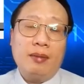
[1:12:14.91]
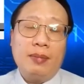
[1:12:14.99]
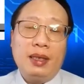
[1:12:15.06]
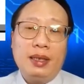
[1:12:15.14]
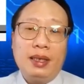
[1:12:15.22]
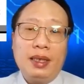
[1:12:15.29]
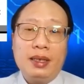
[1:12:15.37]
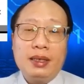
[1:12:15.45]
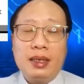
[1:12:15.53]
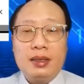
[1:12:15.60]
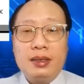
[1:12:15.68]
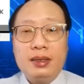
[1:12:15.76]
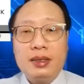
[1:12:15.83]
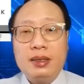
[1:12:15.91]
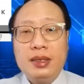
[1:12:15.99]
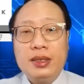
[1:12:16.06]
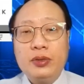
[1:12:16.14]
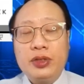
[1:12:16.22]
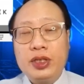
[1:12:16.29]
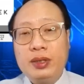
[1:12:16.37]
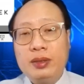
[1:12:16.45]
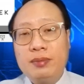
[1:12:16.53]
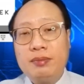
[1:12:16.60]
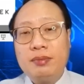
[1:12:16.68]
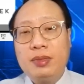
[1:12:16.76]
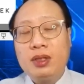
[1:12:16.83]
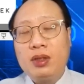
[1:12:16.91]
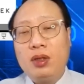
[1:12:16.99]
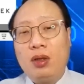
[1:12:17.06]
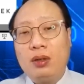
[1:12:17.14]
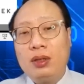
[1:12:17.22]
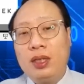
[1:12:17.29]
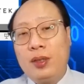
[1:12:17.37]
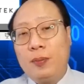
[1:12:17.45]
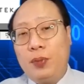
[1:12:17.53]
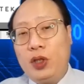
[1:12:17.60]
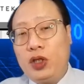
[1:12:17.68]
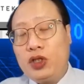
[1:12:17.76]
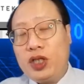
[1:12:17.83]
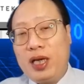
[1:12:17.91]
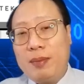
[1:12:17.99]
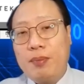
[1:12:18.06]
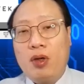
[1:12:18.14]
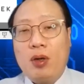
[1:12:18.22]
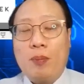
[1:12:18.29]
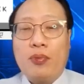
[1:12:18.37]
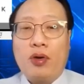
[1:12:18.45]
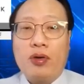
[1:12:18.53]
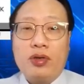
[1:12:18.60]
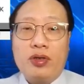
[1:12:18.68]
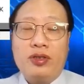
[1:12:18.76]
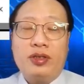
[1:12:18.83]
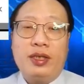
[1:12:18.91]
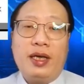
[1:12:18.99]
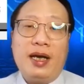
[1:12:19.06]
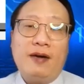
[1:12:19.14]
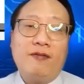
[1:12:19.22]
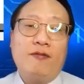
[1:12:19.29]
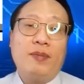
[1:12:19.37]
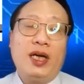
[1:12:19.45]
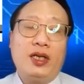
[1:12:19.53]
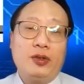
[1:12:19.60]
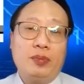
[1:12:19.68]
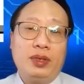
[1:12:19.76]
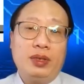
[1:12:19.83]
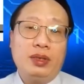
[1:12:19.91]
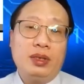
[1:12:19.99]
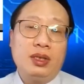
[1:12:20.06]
But again, there's this new term called PHM, or prognostic health management.